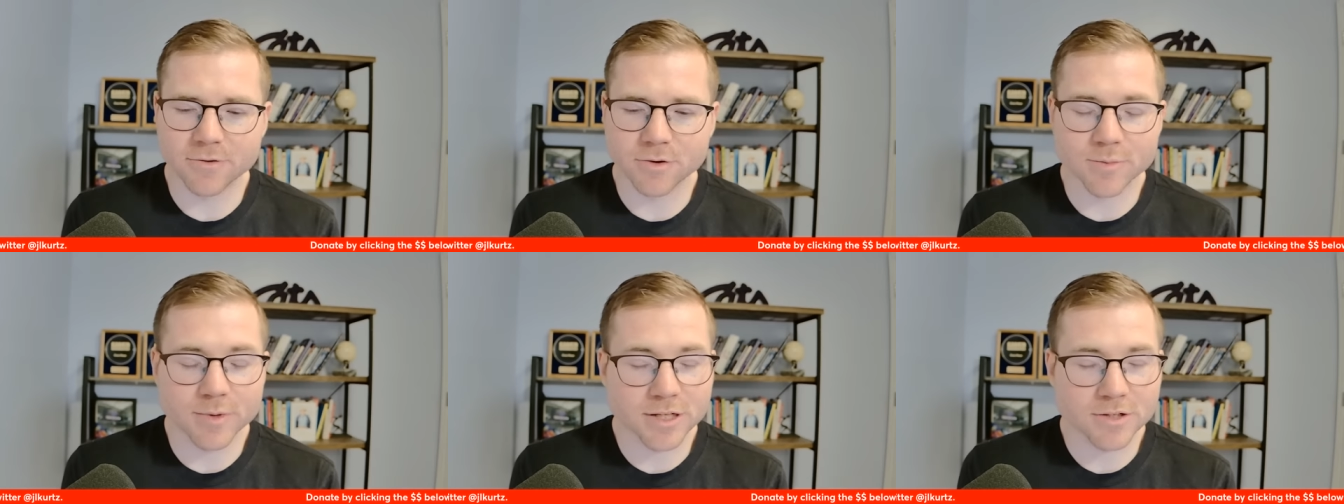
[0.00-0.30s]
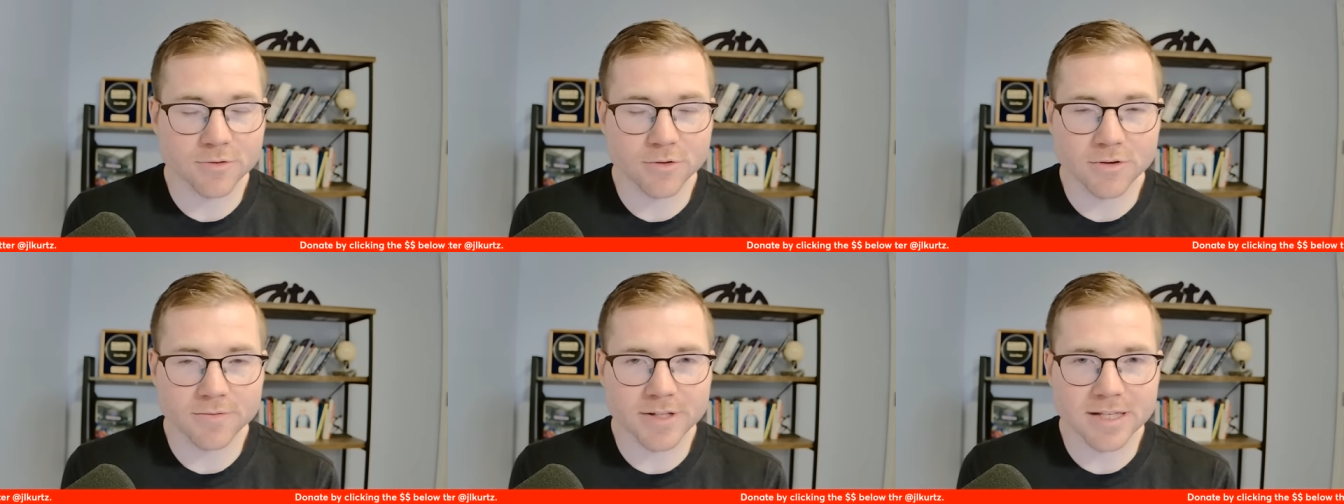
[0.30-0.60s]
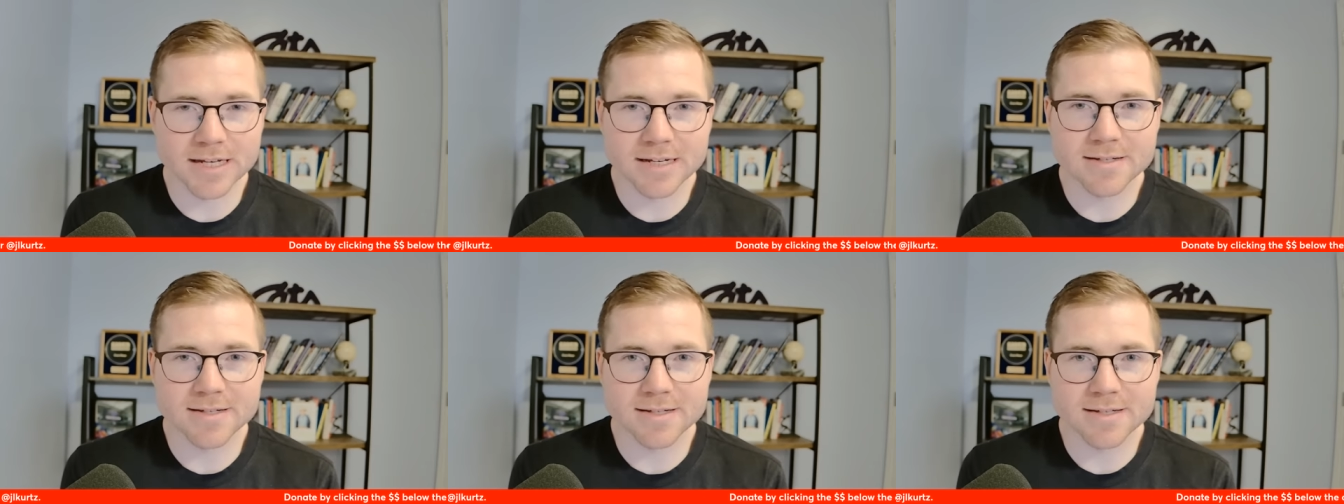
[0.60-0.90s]
Well, the Big 12 and
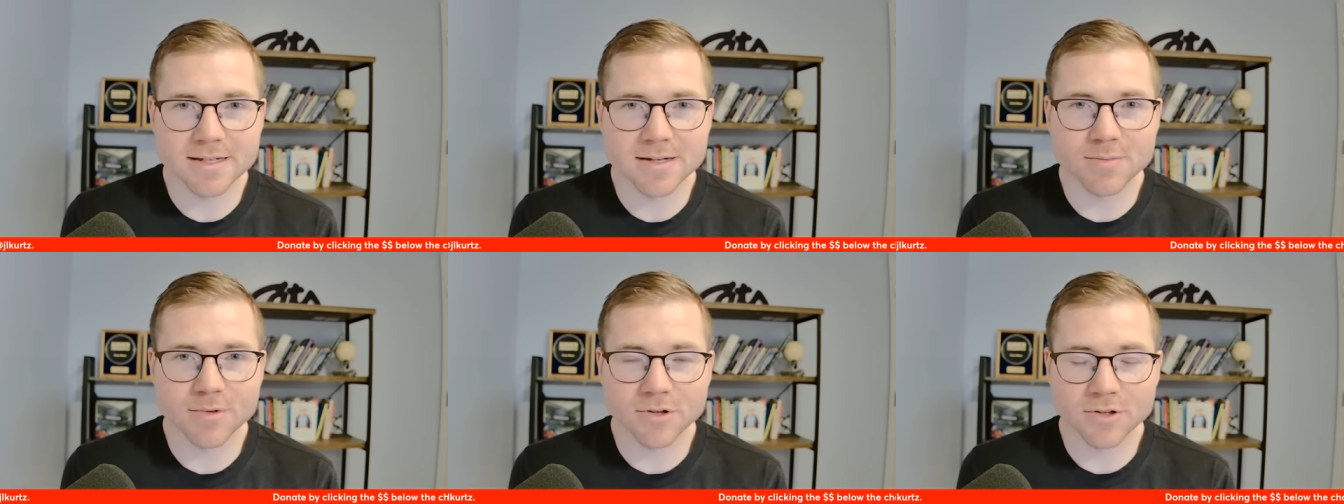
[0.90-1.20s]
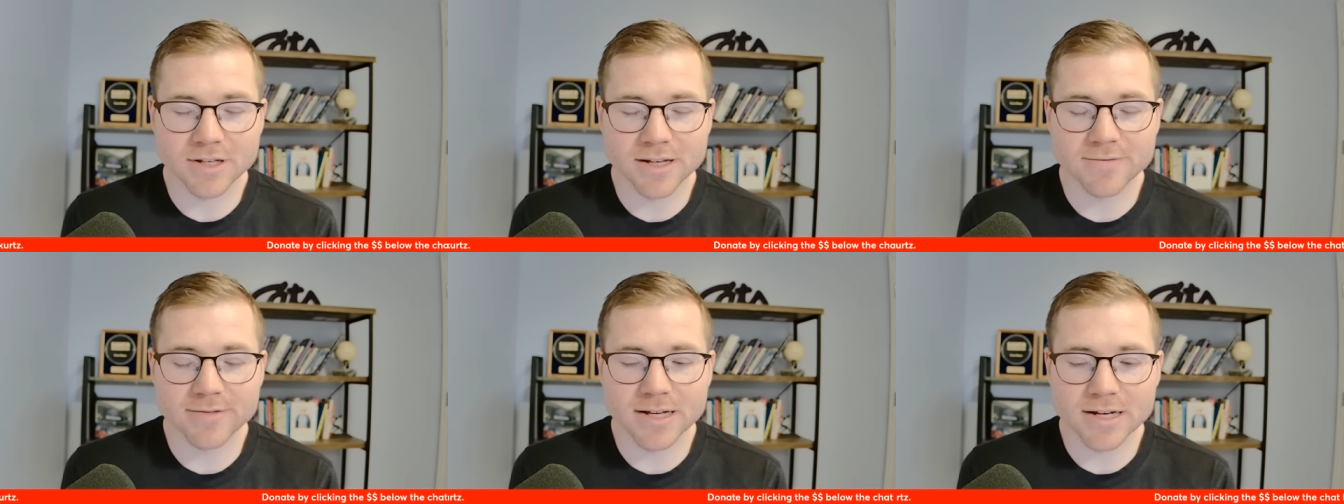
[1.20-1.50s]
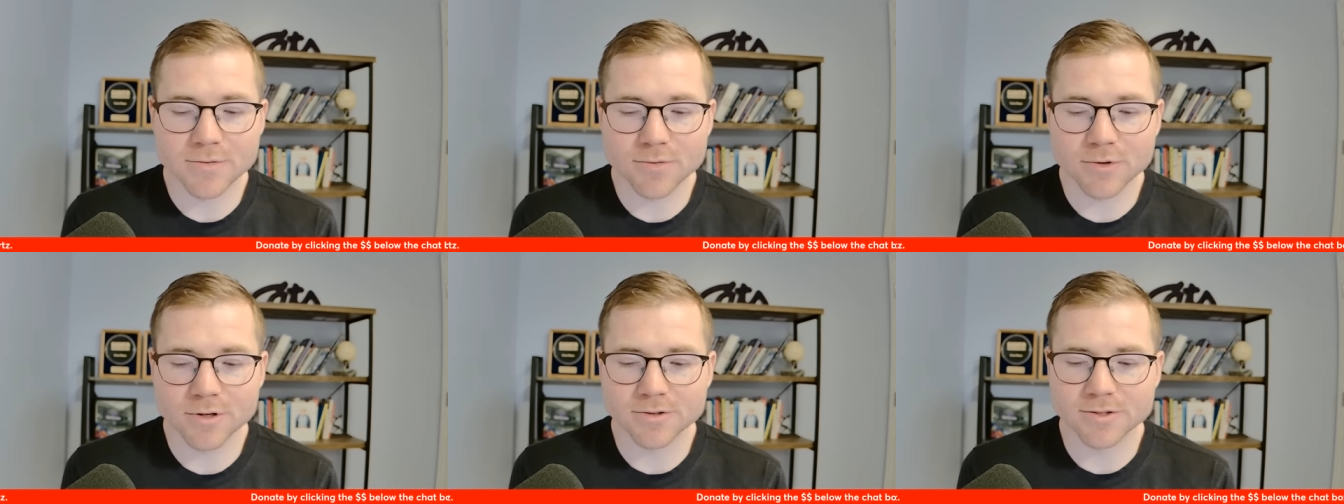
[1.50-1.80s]
the ACC believe
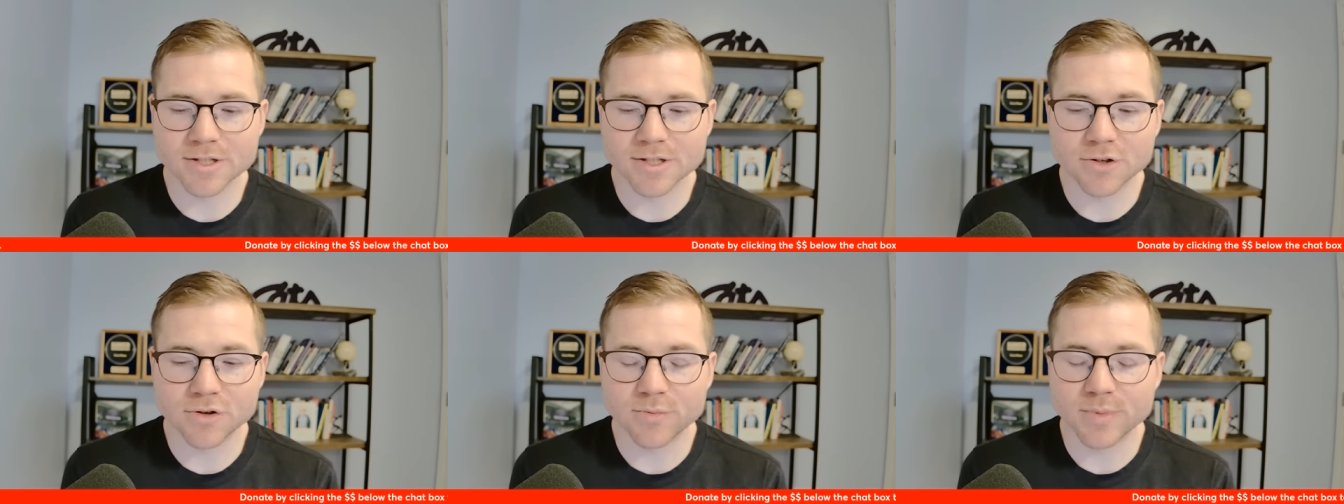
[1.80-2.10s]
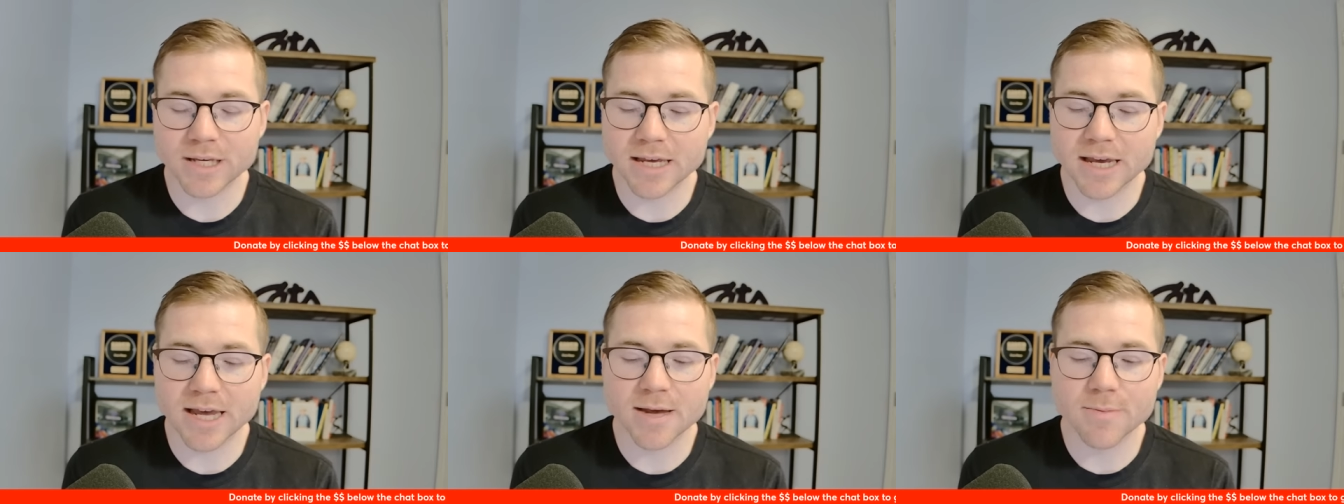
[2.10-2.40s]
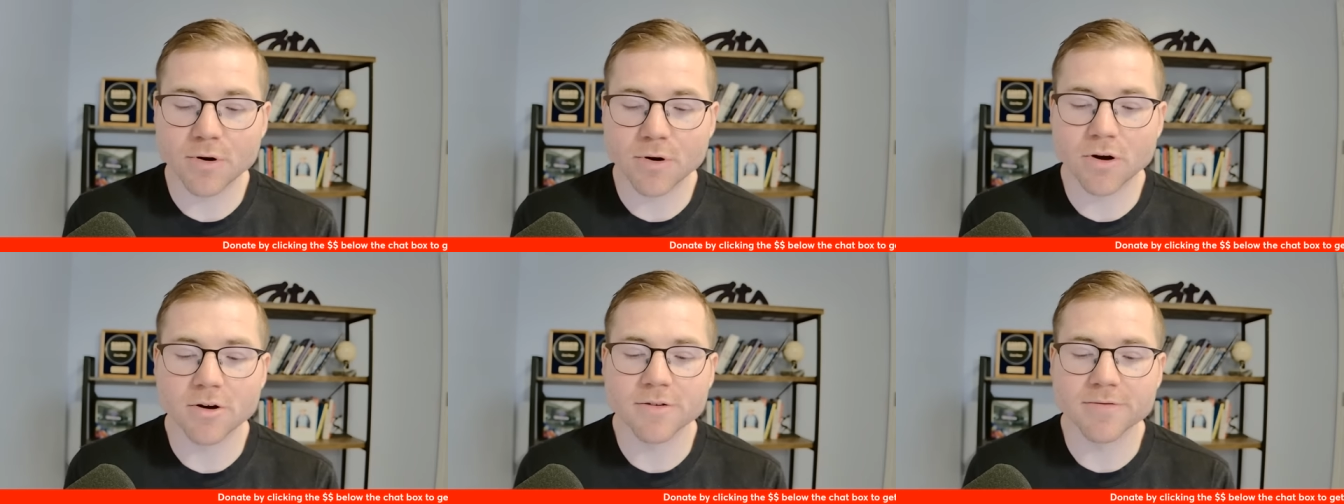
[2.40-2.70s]
they will still be a
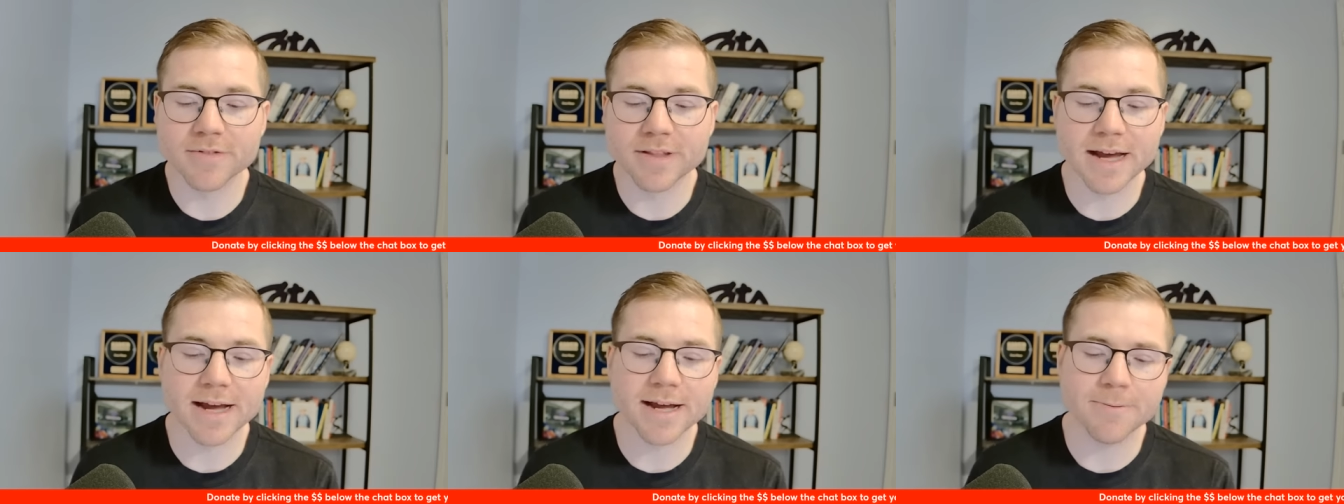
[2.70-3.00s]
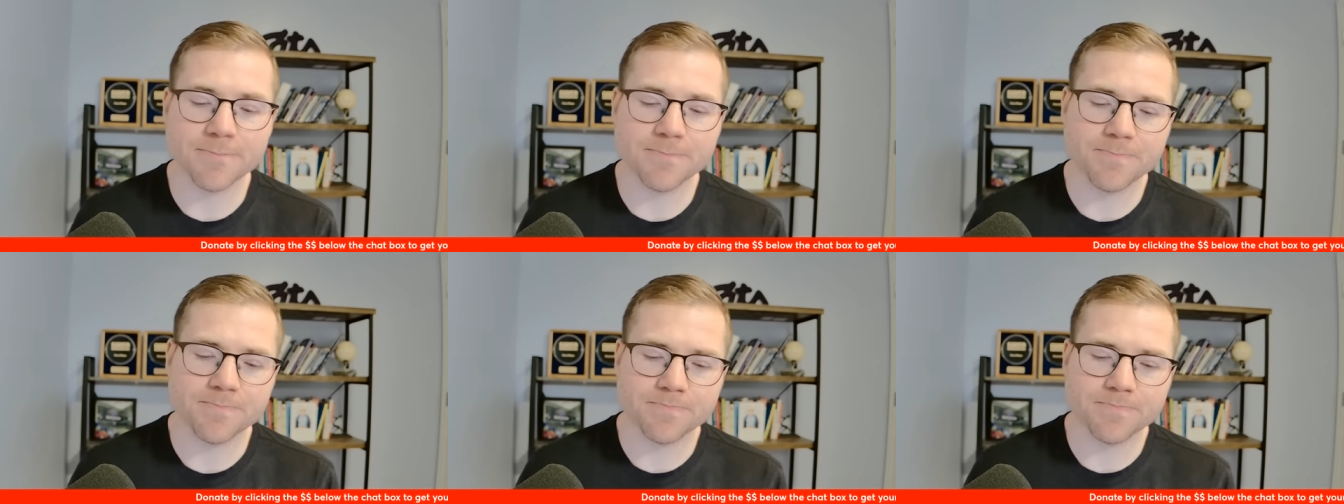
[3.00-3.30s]
part of that.